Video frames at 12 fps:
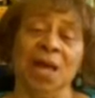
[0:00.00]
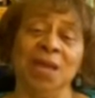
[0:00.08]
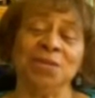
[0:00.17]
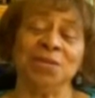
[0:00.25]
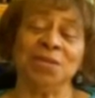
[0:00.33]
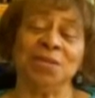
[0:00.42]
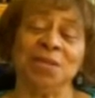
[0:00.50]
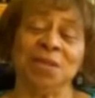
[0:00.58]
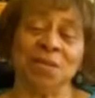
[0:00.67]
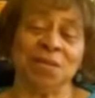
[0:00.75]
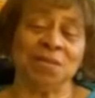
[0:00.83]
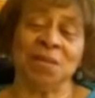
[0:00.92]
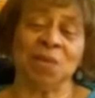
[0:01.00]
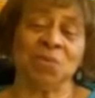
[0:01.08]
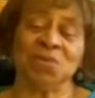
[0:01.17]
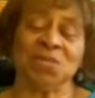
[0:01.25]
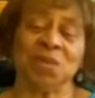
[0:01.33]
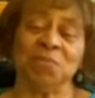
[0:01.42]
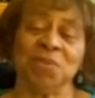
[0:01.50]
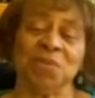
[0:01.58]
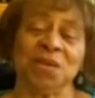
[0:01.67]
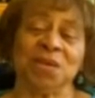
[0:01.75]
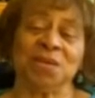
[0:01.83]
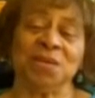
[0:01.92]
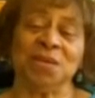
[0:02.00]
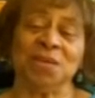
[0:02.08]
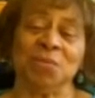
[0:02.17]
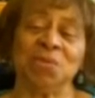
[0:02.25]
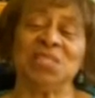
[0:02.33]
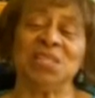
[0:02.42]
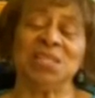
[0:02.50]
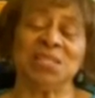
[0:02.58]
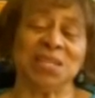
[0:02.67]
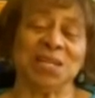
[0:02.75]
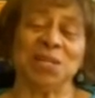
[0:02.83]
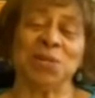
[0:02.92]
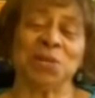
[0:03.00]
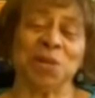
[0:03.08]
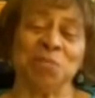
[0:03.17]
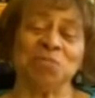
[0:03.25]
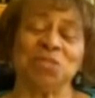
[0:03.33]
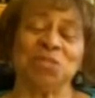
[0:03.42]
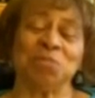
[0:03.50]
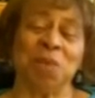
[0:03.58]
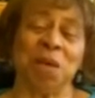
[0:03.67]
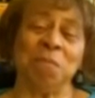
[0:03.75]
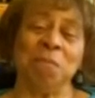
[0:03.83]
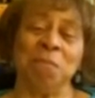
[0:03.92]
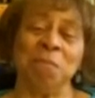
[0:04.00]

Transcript: And that was something that was easily cleared up just by